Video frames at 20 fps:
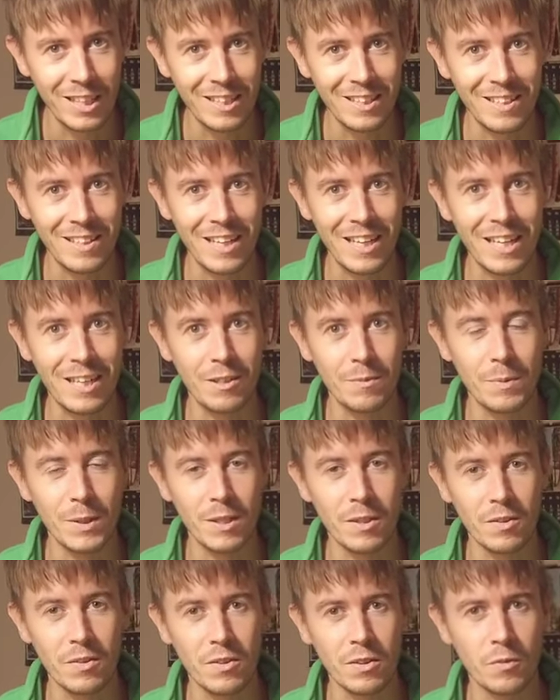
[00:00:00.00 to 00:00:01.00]
in there
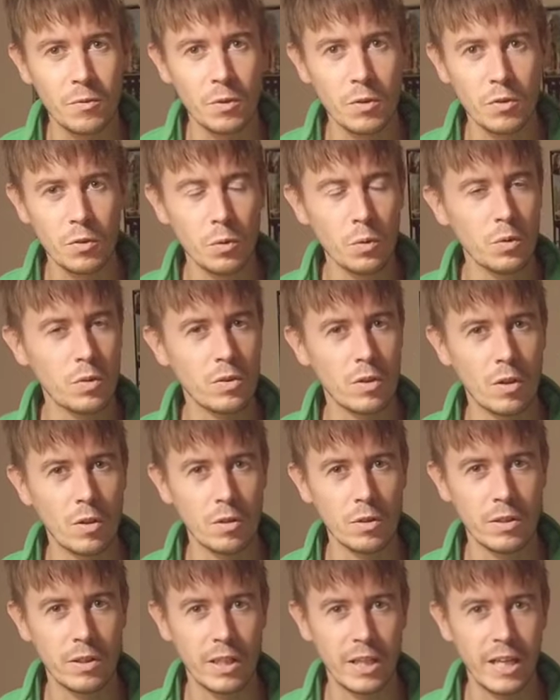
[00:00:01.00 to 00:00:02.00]
because it was too
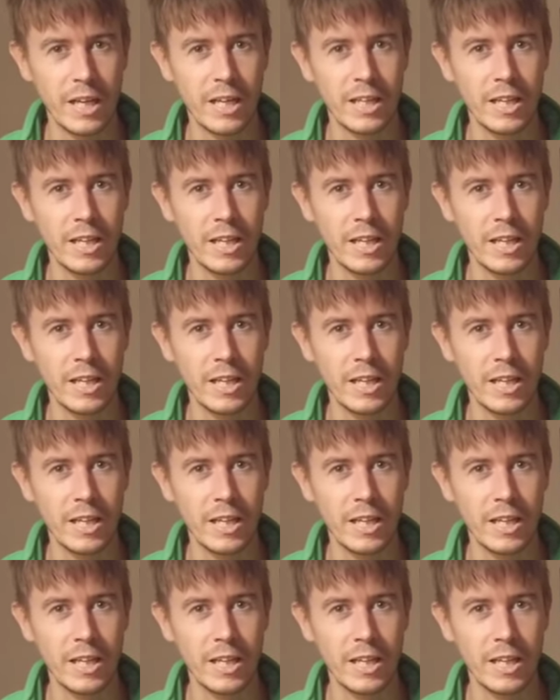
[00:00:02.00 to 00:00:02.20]
salty